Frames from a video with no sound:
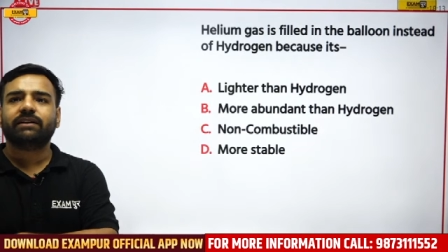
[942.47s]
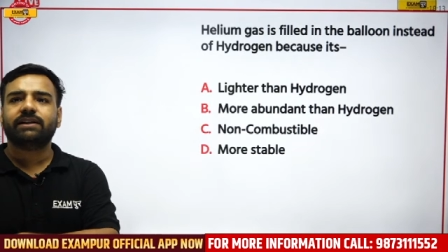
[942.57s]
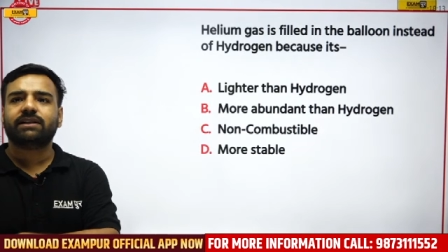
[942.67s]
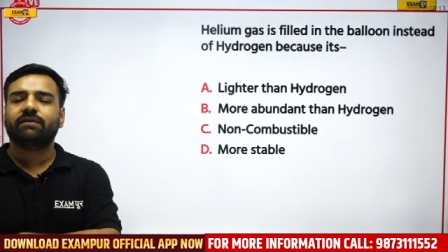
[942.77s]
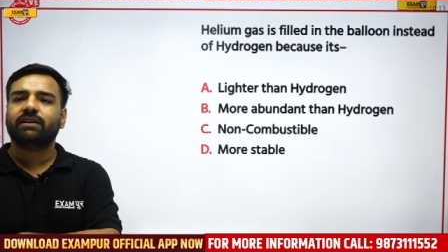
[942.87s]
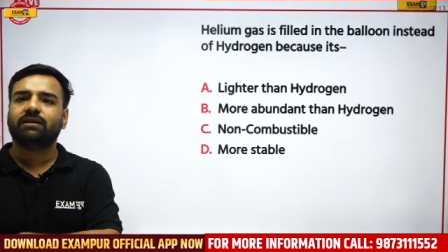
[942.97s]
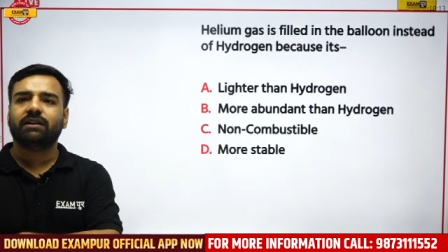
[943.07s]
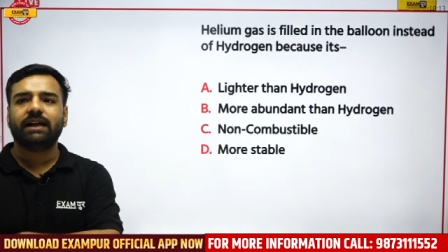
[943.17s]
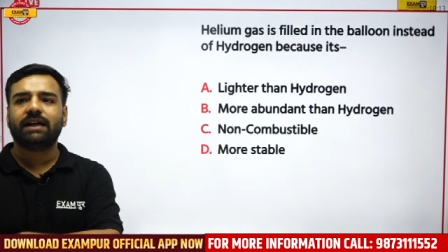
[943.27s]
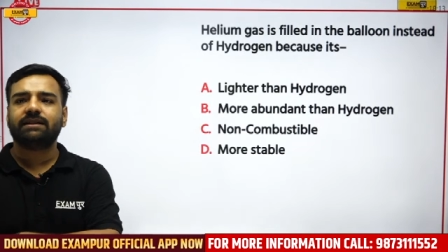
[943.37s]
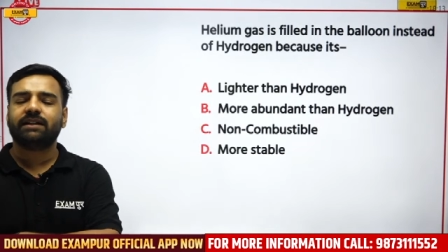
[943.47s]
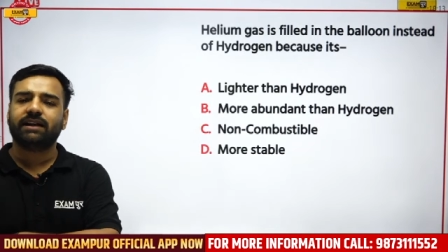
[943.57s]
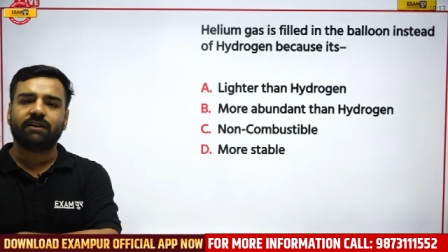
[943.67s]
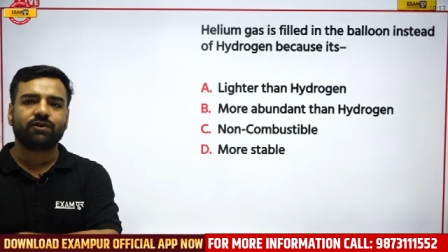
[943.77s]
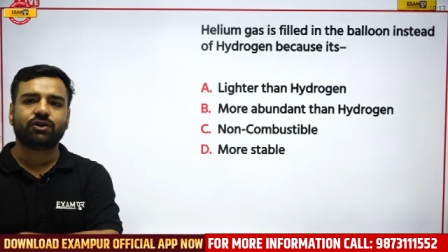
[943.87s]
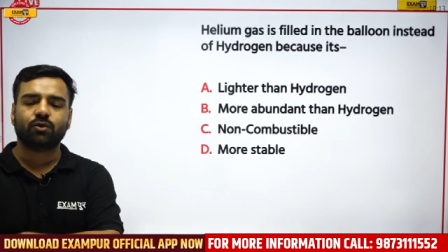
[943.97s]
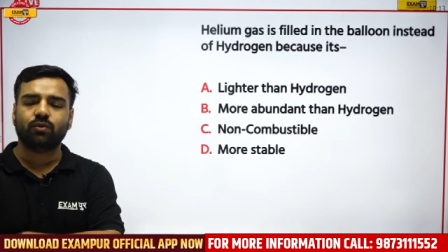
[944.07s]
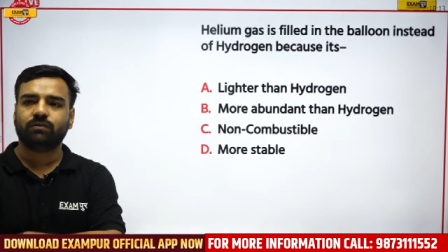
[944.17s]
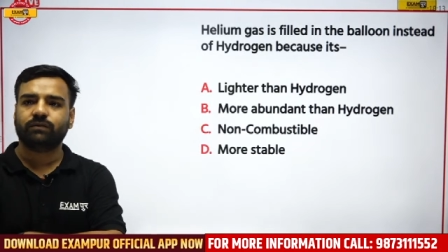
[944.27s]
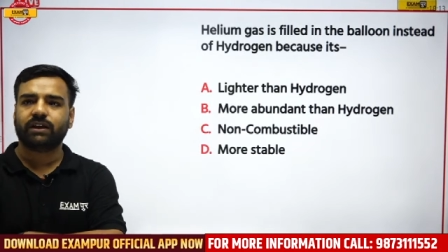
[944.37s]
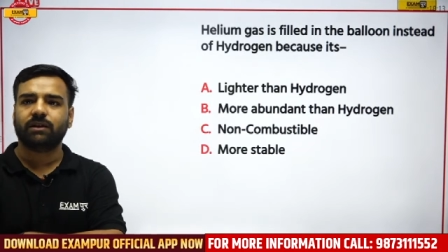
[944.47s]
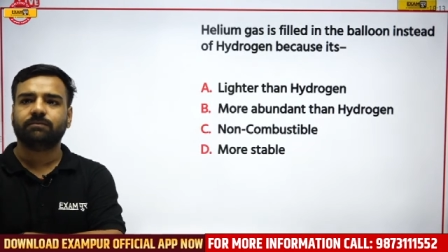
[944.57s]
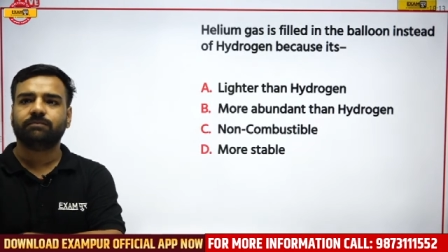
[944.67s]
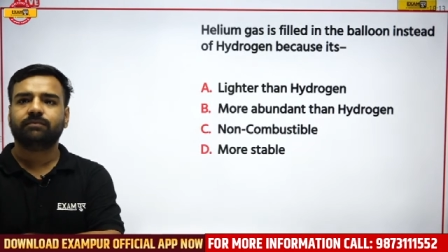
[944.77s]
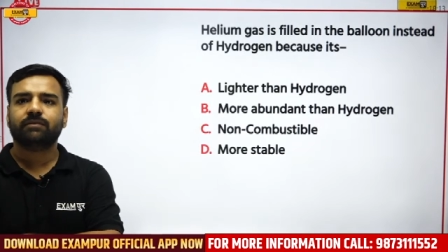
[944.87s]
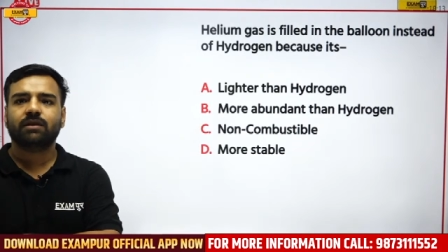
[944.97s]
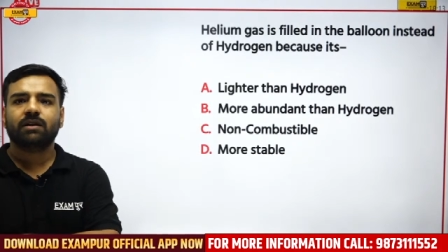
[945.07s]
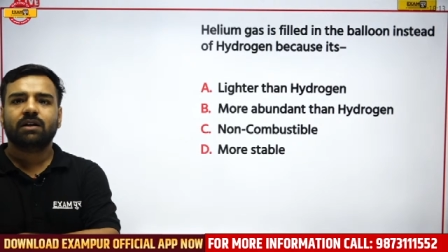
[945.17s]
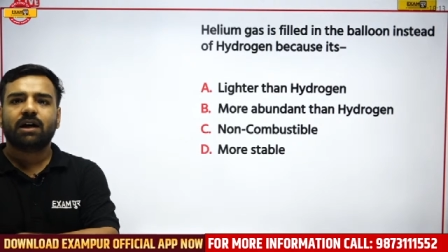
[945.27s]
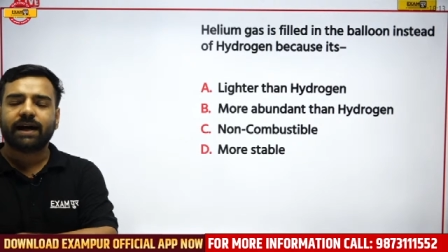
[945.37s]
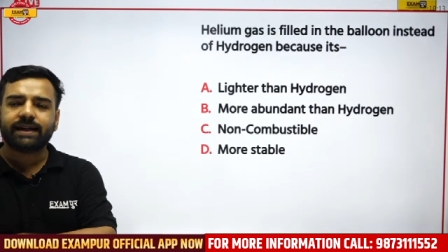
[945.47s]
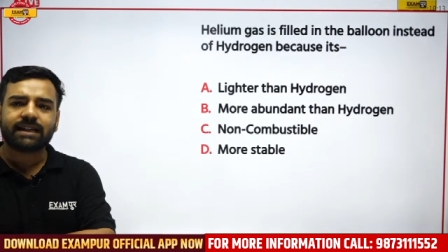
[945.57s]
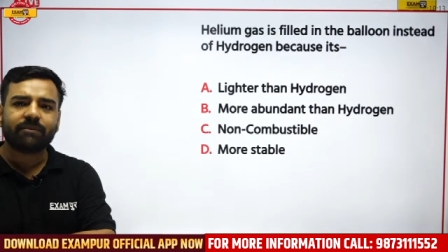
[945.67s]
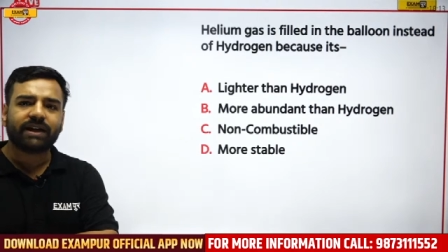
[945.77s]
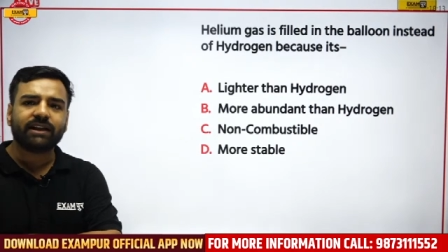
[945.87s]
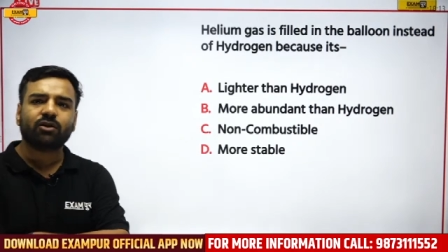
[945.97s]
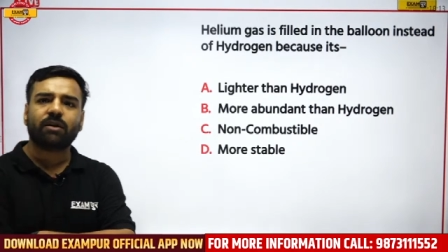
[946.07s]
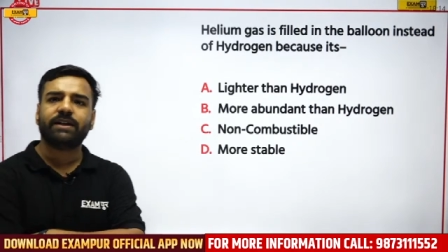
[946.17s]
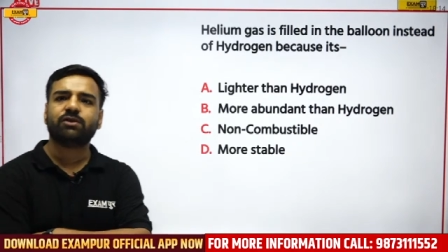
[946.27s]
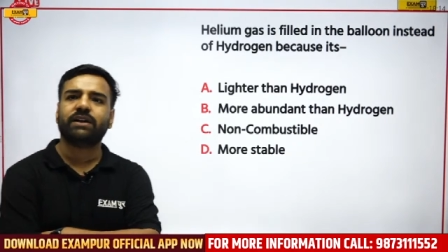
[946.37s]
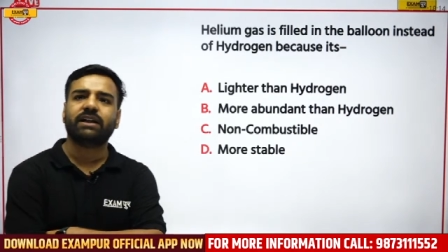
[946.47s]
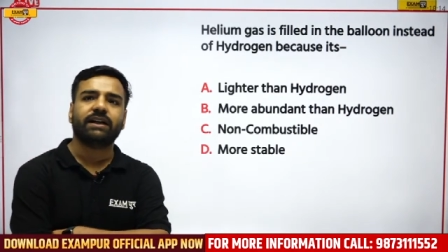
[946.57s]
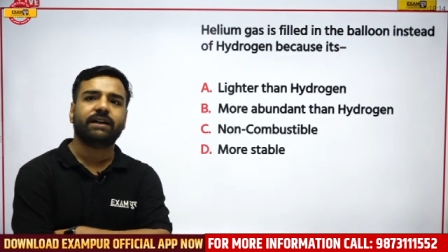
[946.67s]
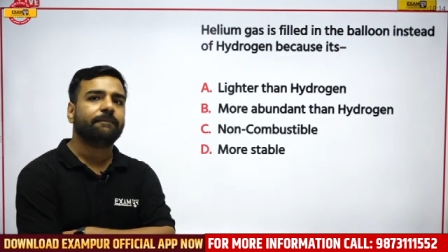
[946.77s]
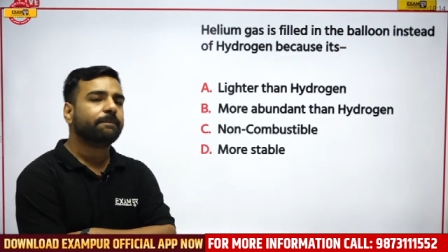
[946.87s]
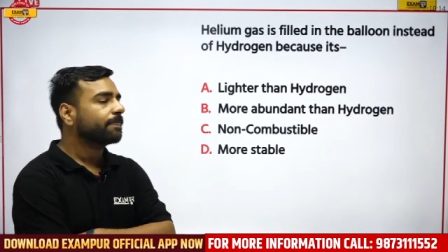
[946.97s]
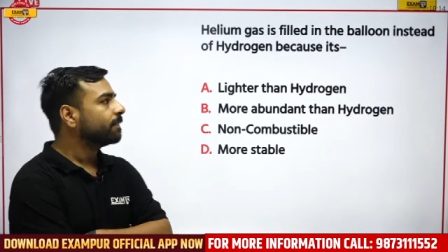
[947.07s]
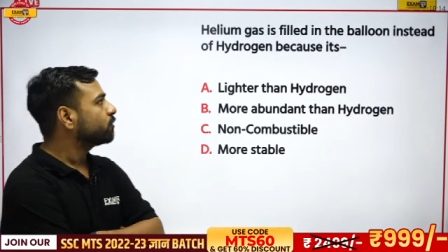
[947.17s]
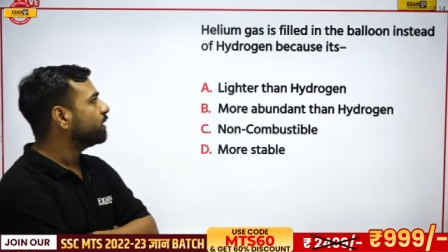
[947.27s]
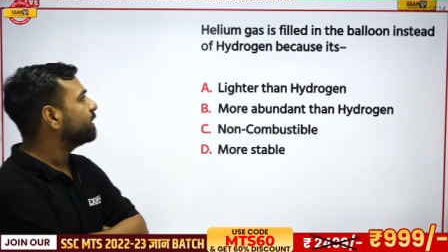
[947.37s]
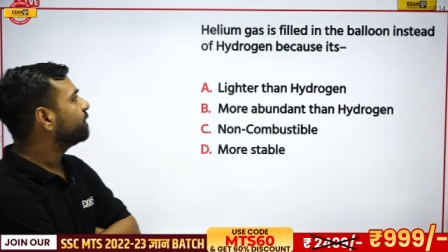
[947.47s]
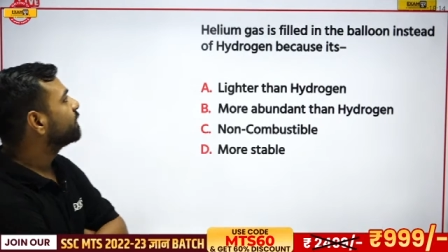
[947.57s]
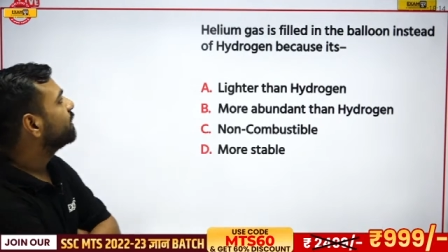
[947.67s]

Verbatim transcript: So Vikram Ayat has given a answer and that was true, Vikram. I guess I am getting your comments quite late.